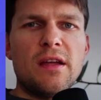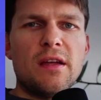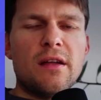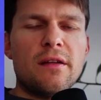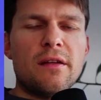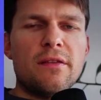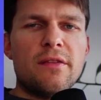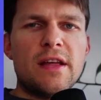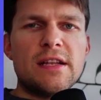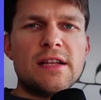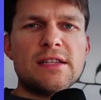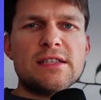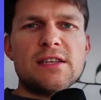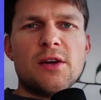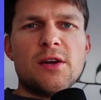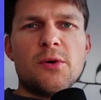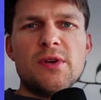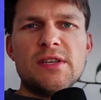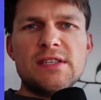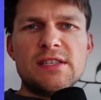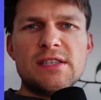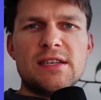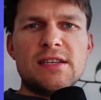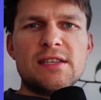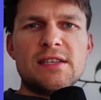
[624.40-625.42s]
That's how
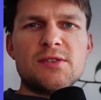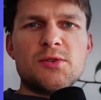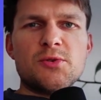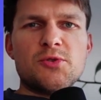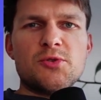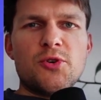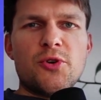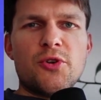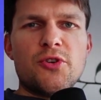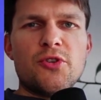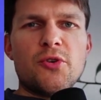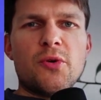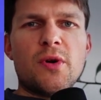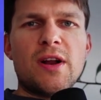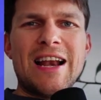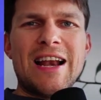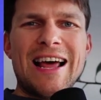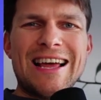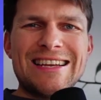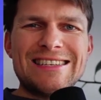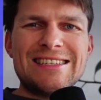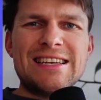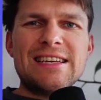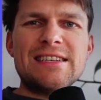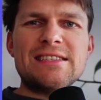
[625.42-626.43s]
easy it is to turn your
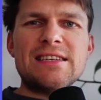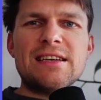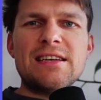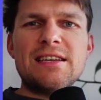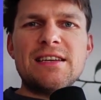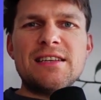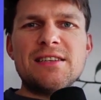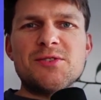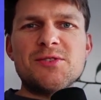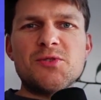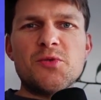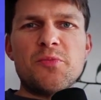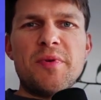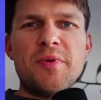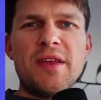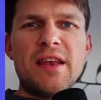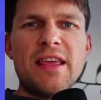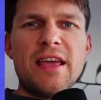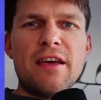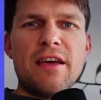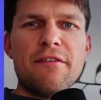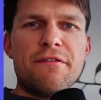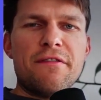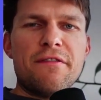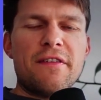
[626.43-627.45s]
Glide data into
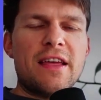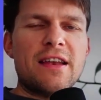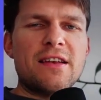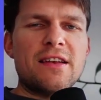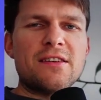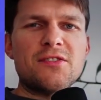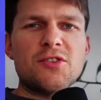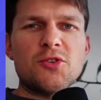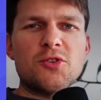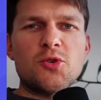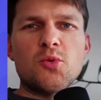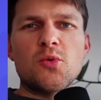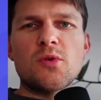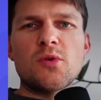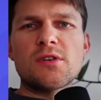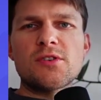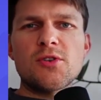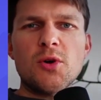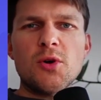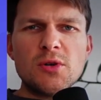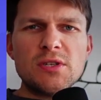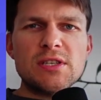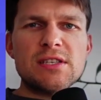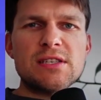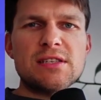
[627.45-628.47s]
PDF and Google
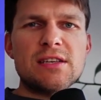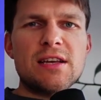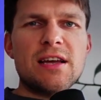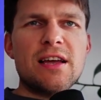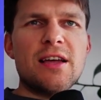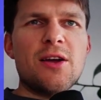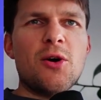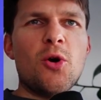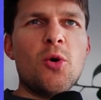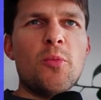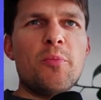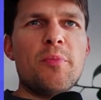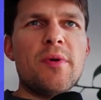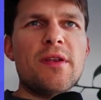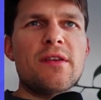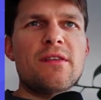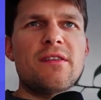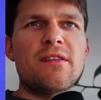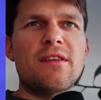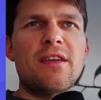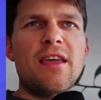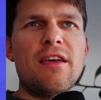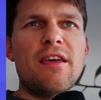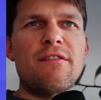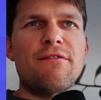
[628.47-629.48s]
Docs. I hope it
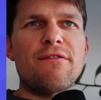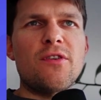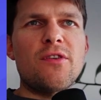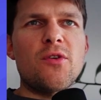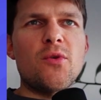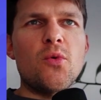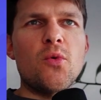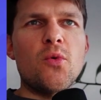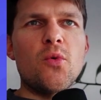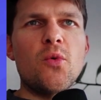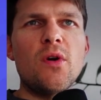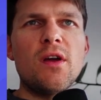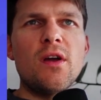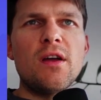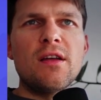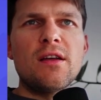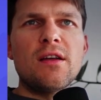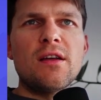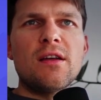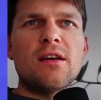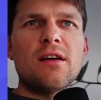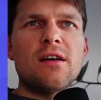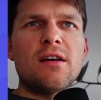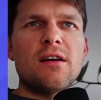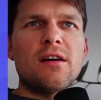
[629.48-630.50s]
gave you
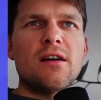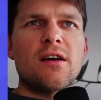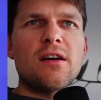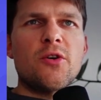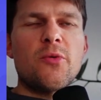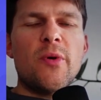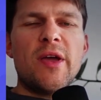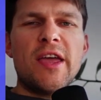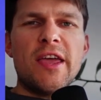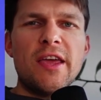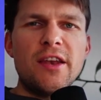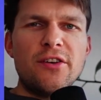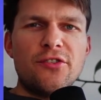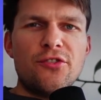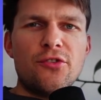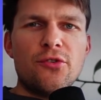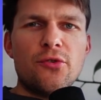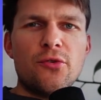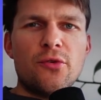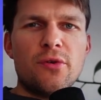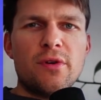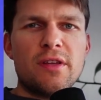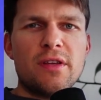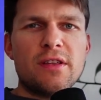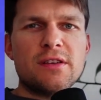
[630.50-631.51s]
a quick
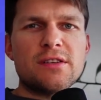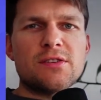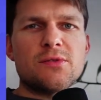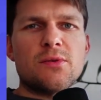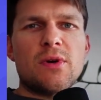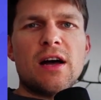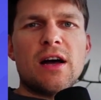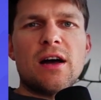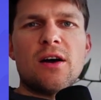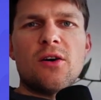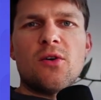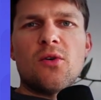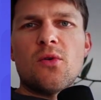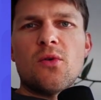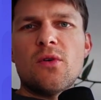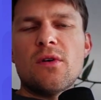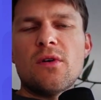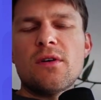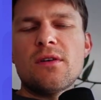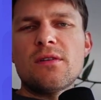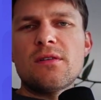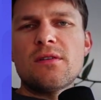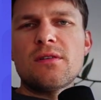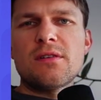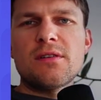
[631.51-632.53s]
intro into how
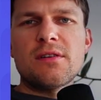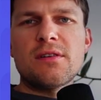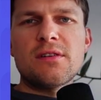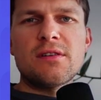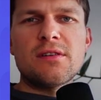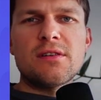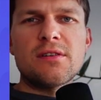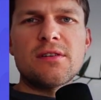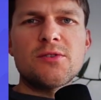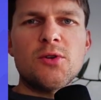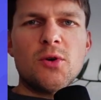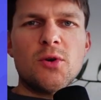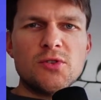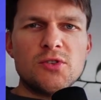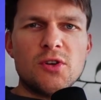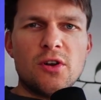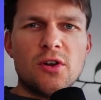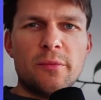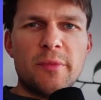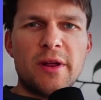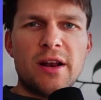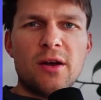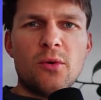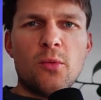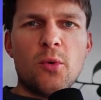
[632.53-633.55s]
uh, Docs
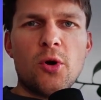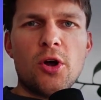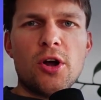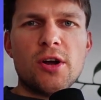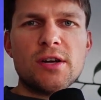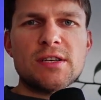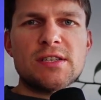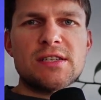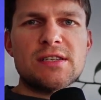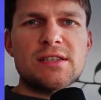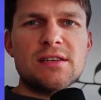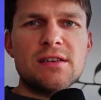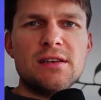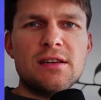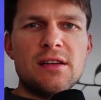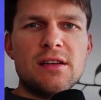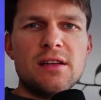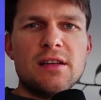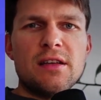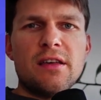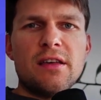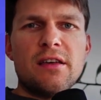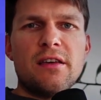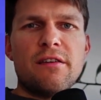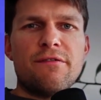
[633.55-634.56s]
Automator works.
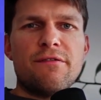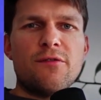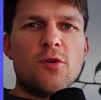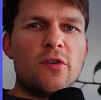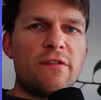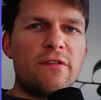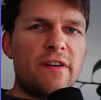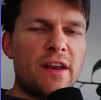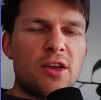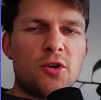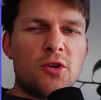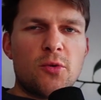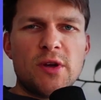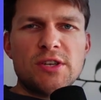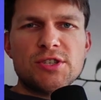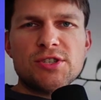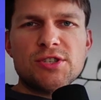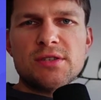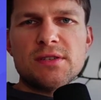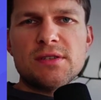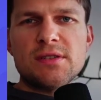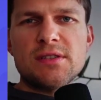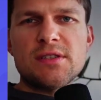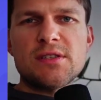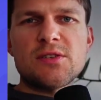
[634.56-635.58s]
If you have any
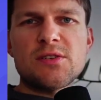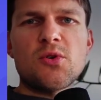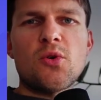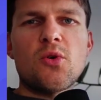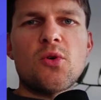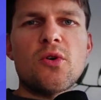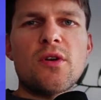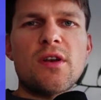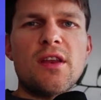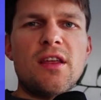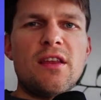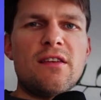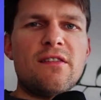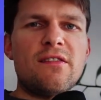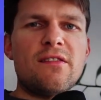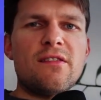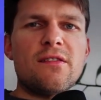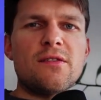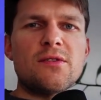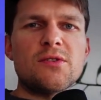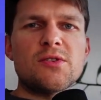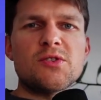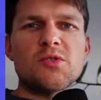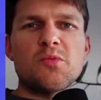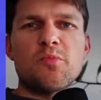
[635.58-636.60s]
questions or need
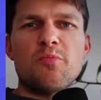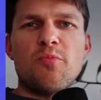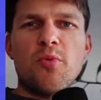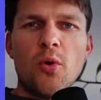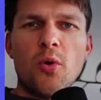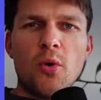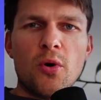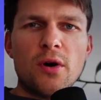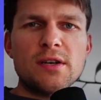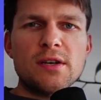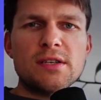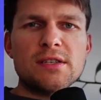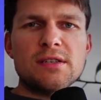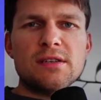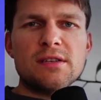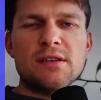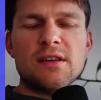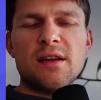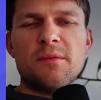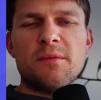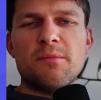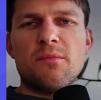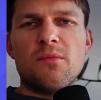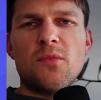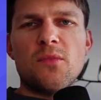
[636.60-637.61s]
support,
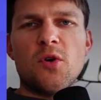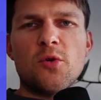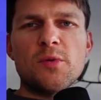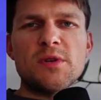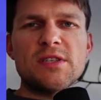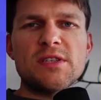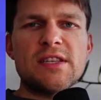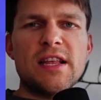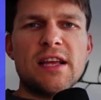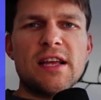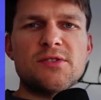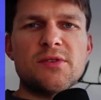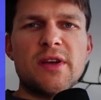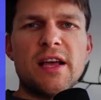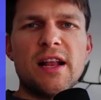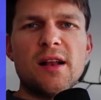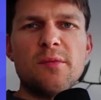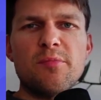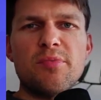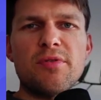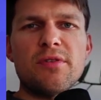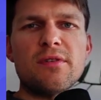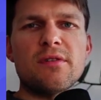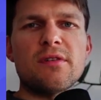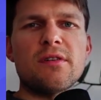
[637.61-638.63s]
I'm always there to help.